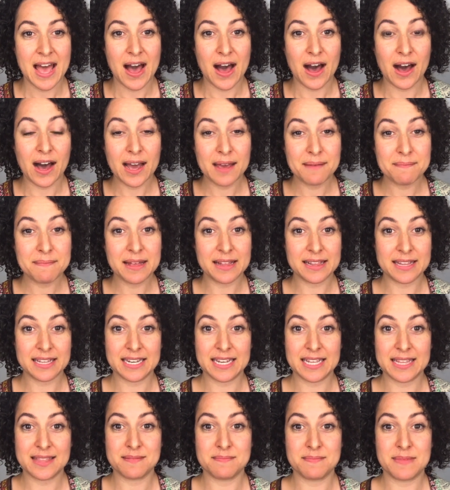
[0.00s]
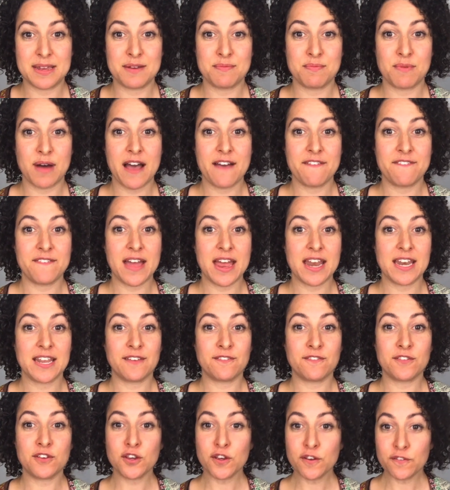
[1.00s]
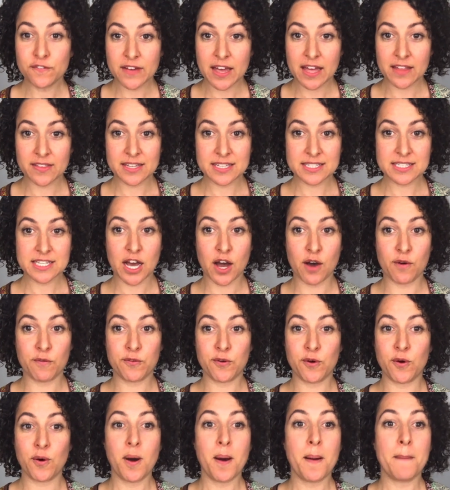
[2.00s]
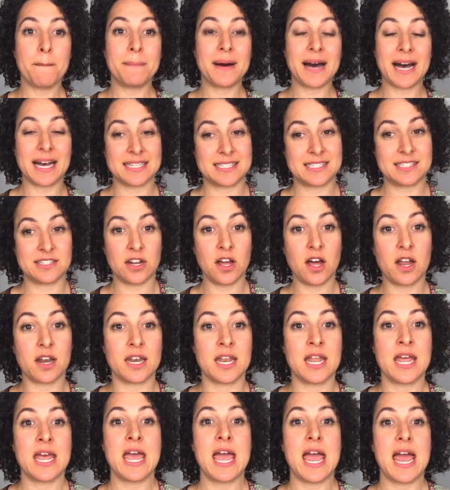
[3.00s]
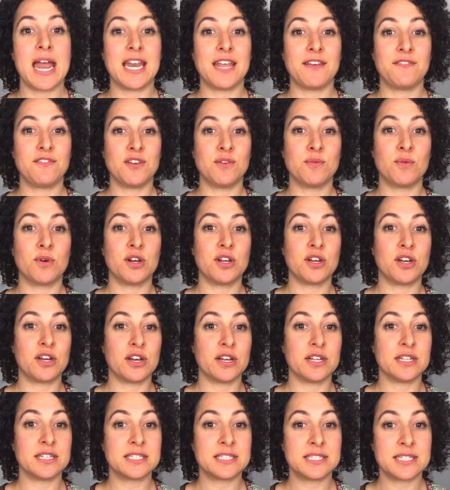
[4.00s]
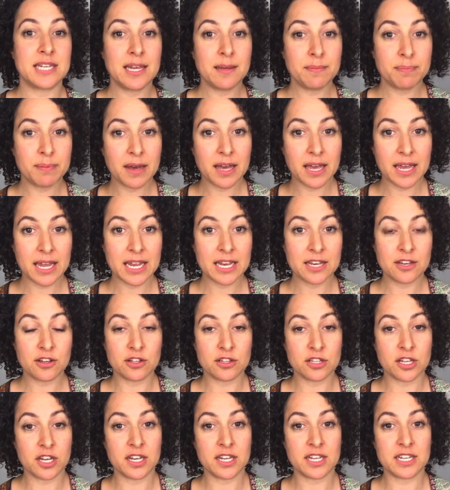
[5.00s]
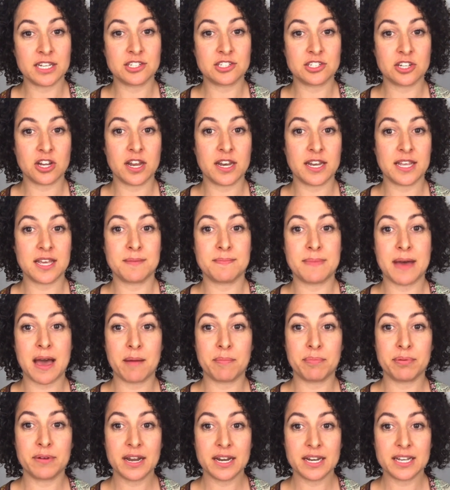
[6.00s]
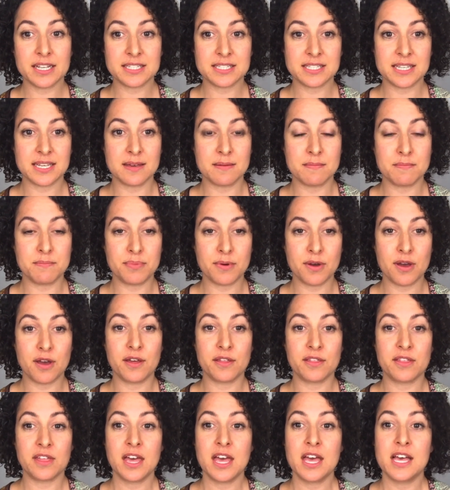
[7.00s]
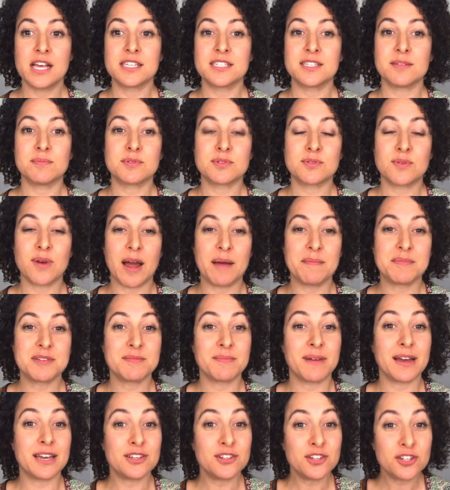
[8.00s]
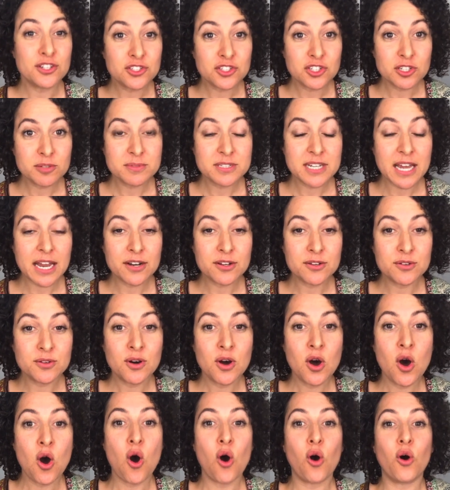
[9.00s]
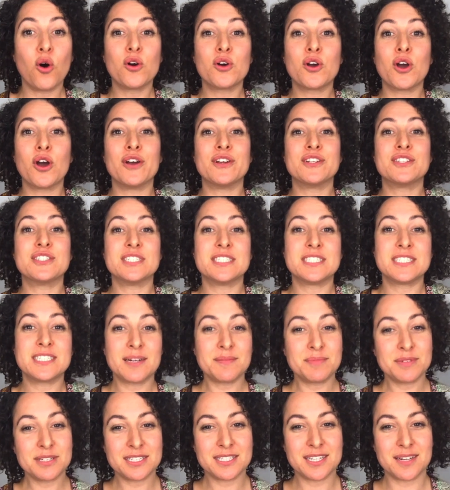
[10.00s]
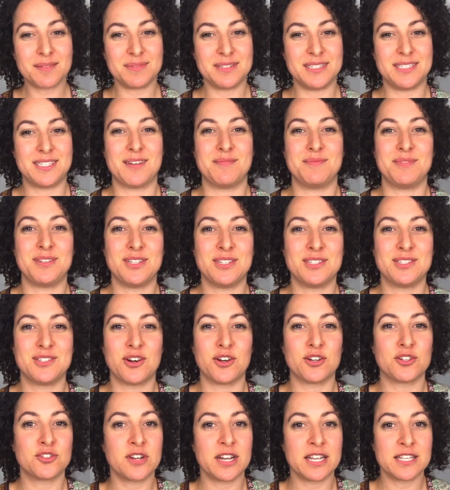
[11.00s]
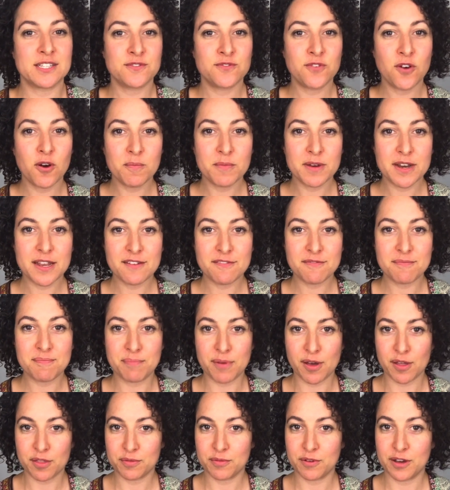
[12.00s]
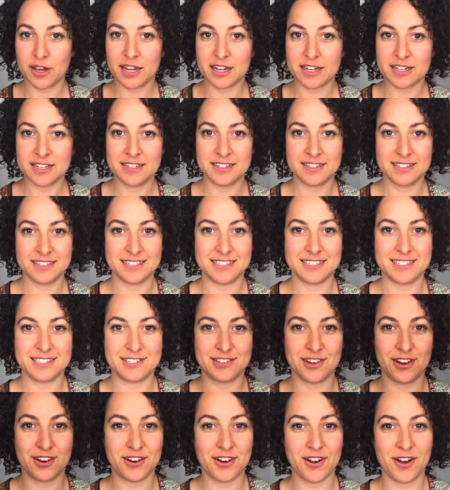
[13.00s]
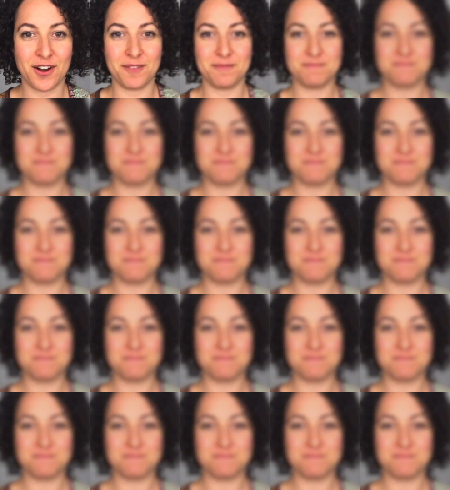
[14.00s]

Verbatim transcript: I'm Melanie the Midwife, and if you found this helpful, pass it on. And if you want to go deeper in your learning journey about pregnancy and birth, subscribe to my YouTube channel or go to www.transformativebirthwork.com.